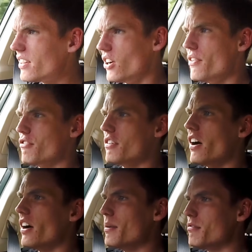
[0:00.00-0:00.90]
go for a
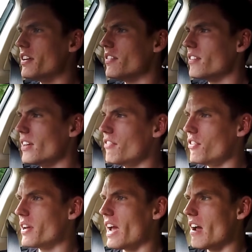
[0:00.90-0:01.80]
hybrid if
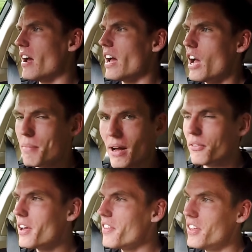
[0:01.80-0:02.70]
you care
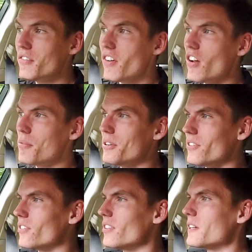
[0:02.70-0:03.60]
about the
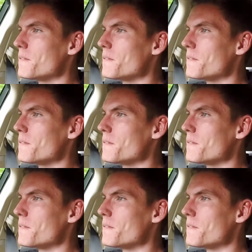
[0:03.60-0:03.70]
environment.